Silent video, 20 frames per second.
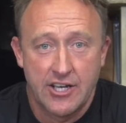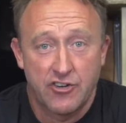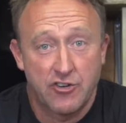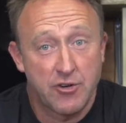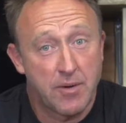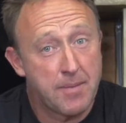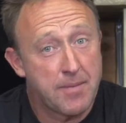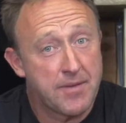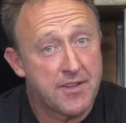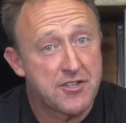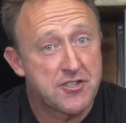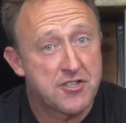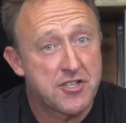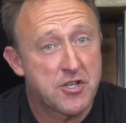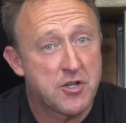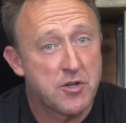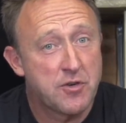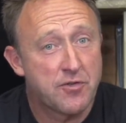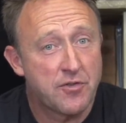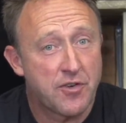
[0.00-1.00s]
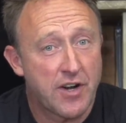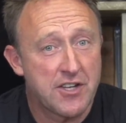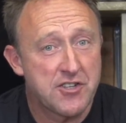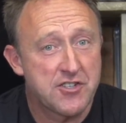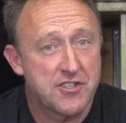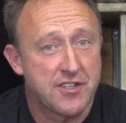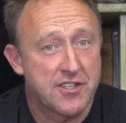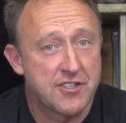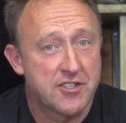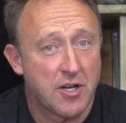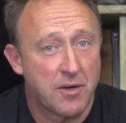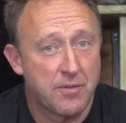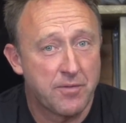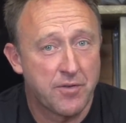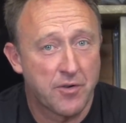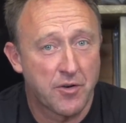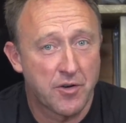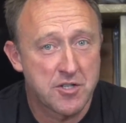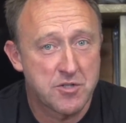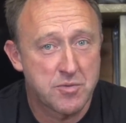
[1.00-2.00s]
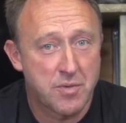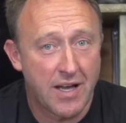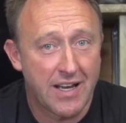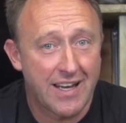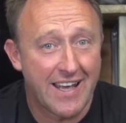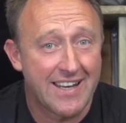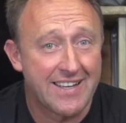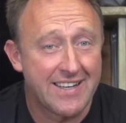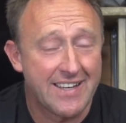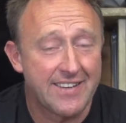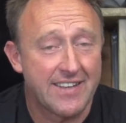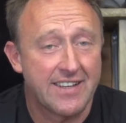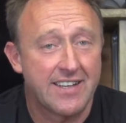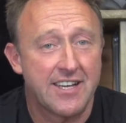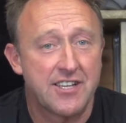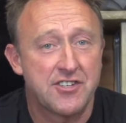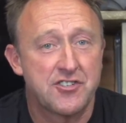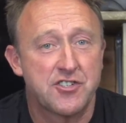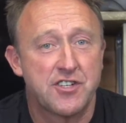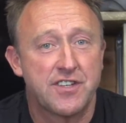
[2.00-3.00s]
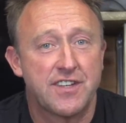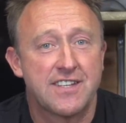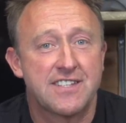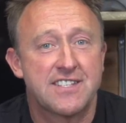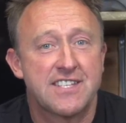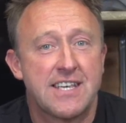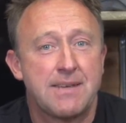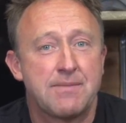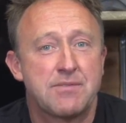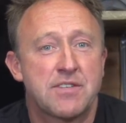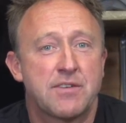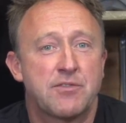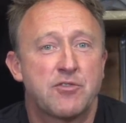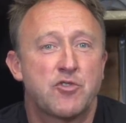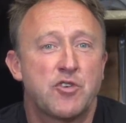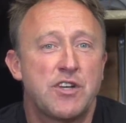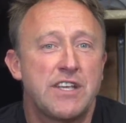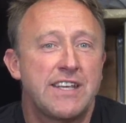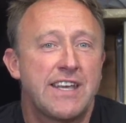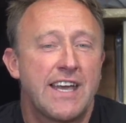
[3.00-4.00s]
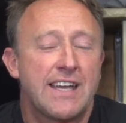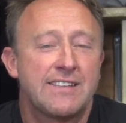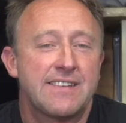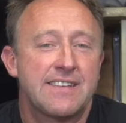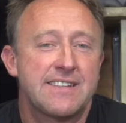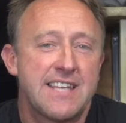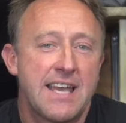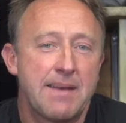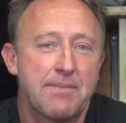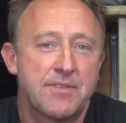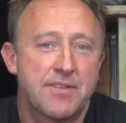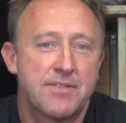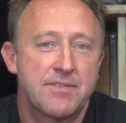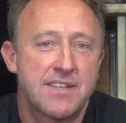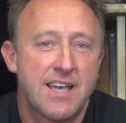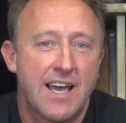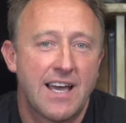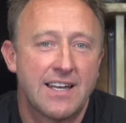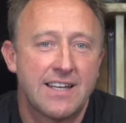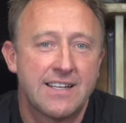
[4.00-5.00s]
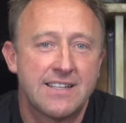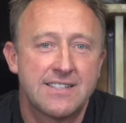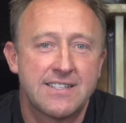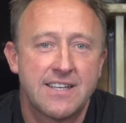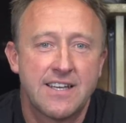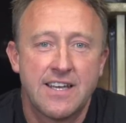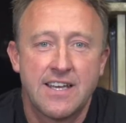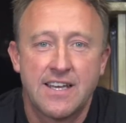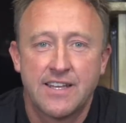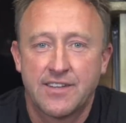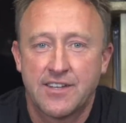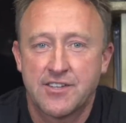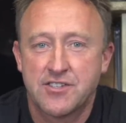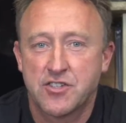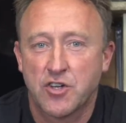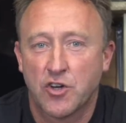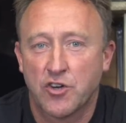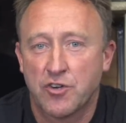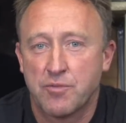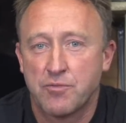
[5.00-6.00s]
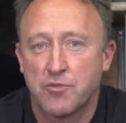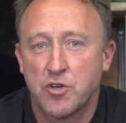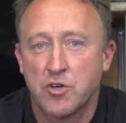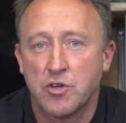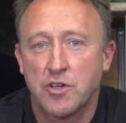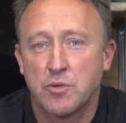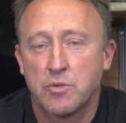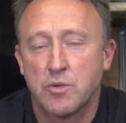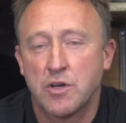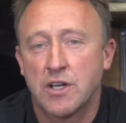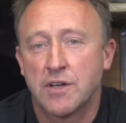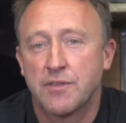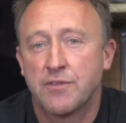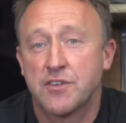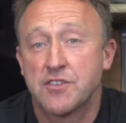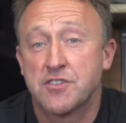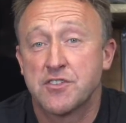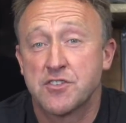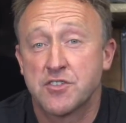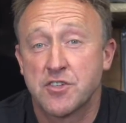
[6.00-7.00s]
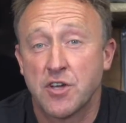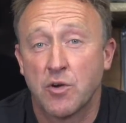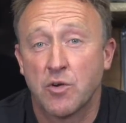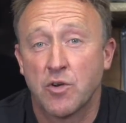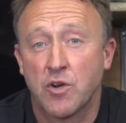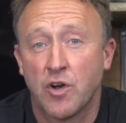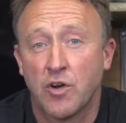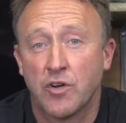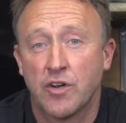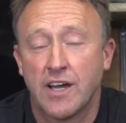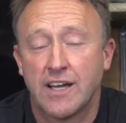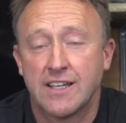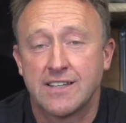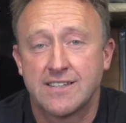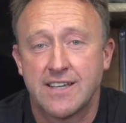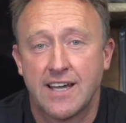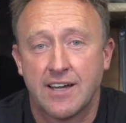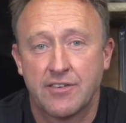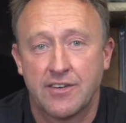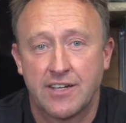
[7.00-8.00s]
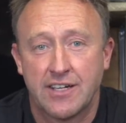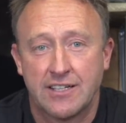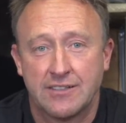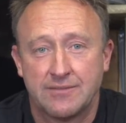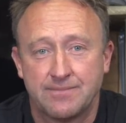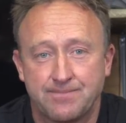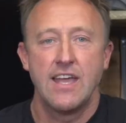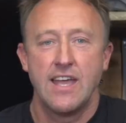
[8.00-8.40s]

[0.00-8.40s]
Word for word: Remember there's two French in the top four as well, another country that seems to have regained the depth of talent that saw them rule the world for so long at downhill.